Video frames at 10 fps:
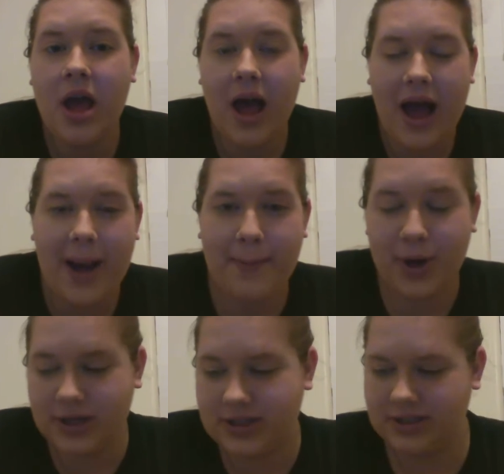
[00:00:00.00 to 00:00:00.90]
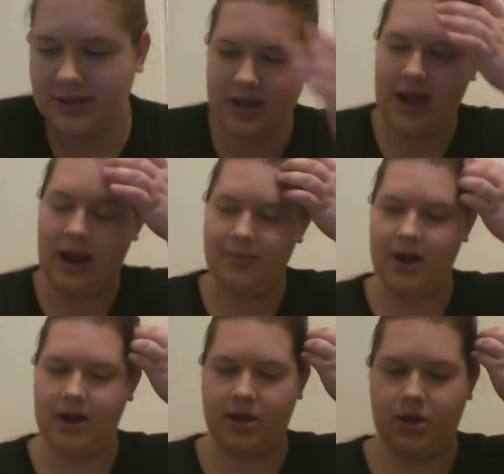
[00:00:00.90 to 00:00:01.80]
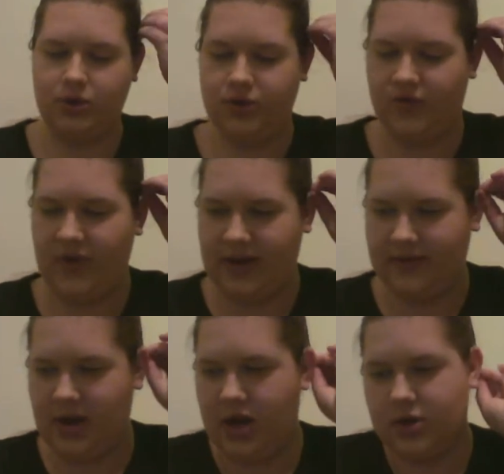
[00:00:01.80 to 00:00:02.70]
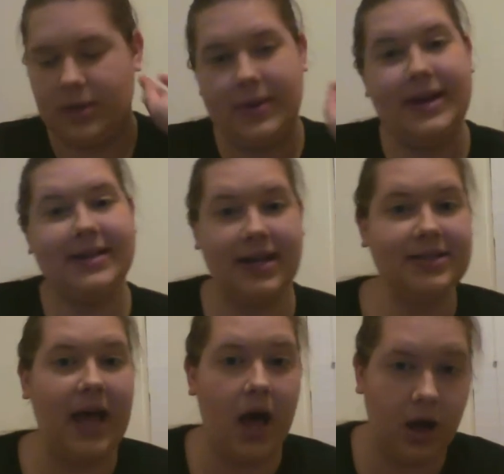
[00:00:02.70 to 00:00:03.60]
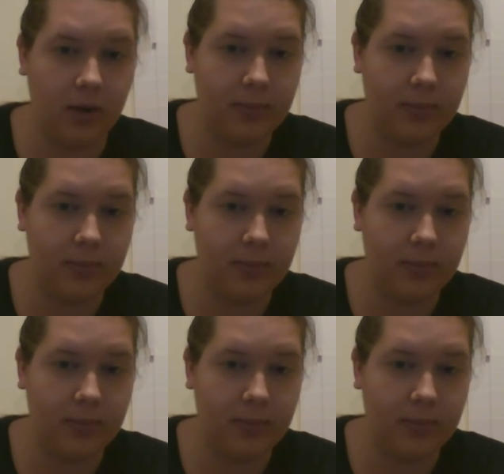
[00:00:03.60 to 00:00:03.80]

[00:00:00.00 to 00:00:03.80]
Personally, I'm not a huge fan of contouring, but it does help.